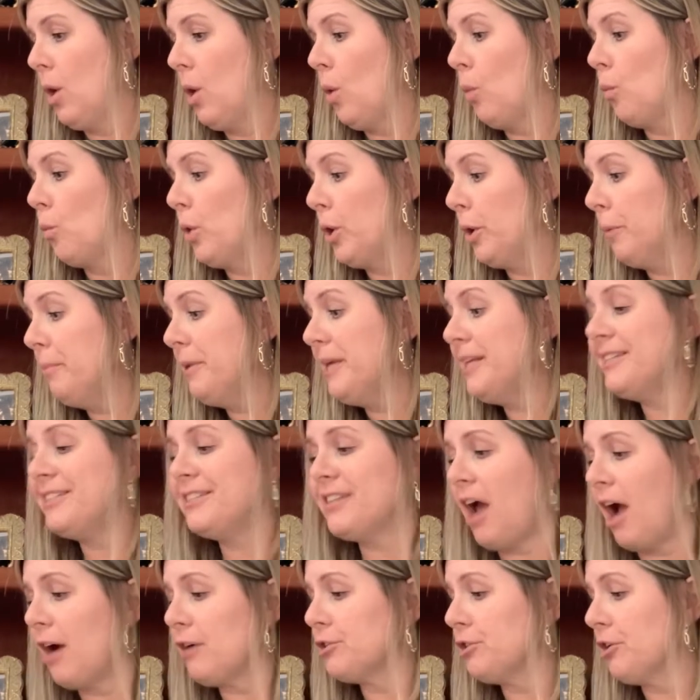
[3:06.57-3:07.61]
We'll be
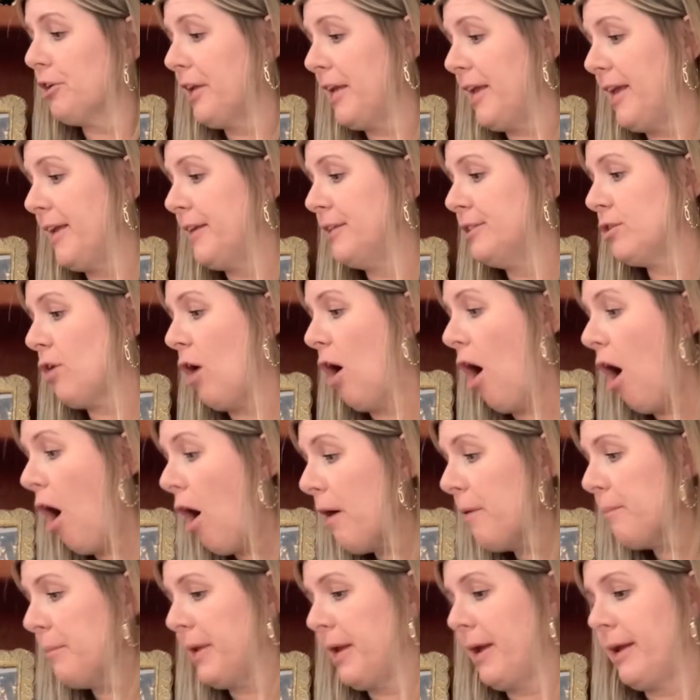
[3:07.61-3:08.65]
Dr. King's
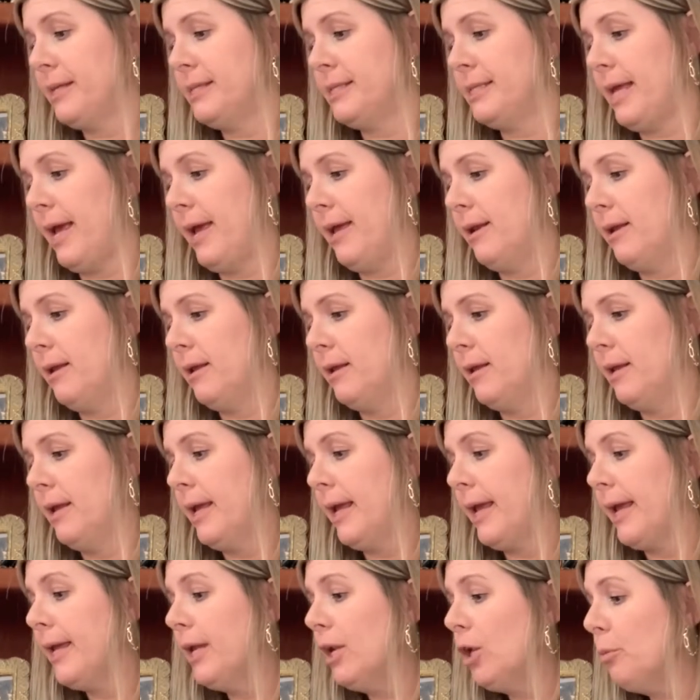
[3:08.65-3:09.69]
army, I said.
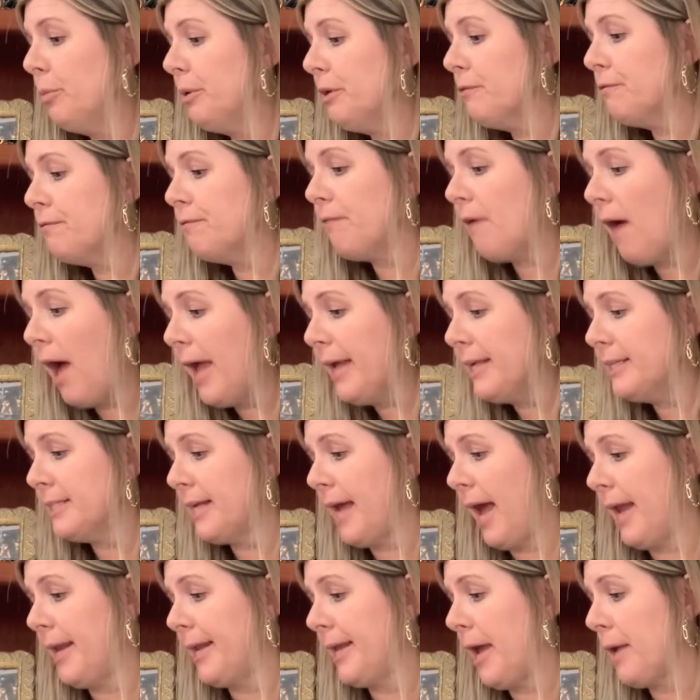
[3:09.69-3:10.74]
It'll be fine,
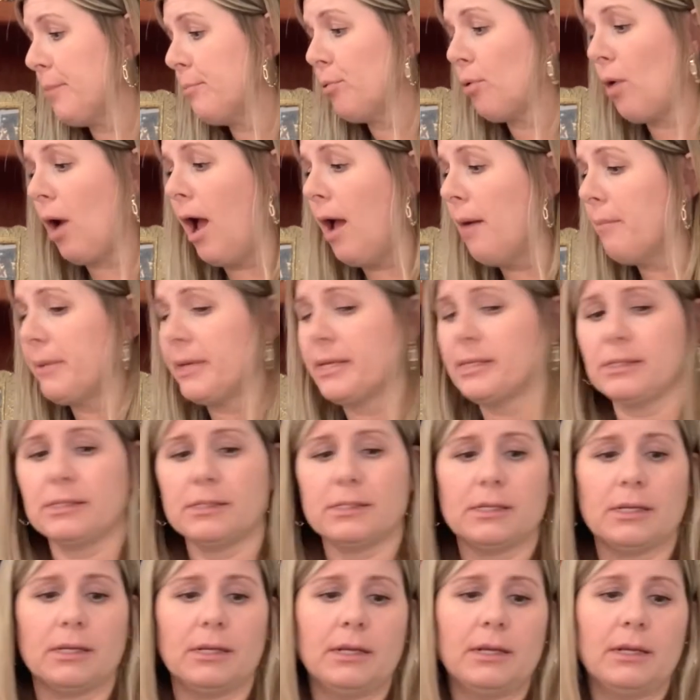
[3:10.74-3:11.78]
Daddy, I promised.
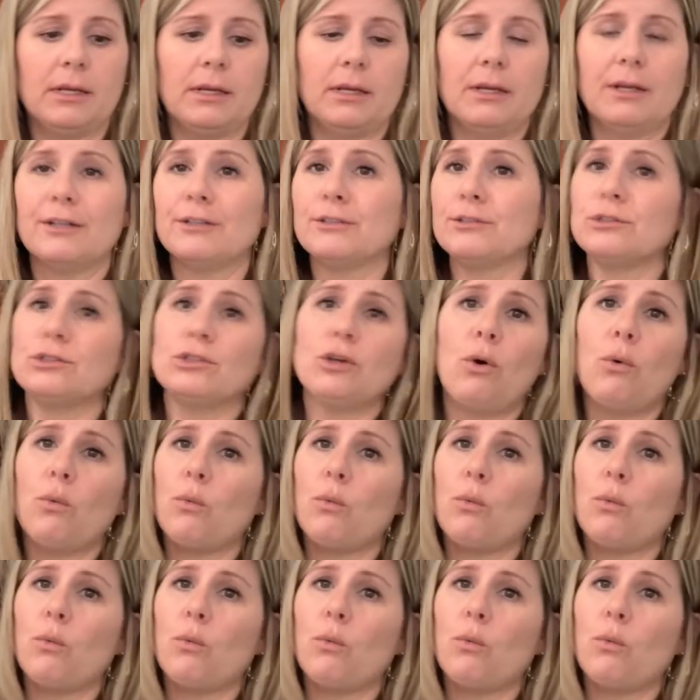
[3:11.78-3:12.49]
Don't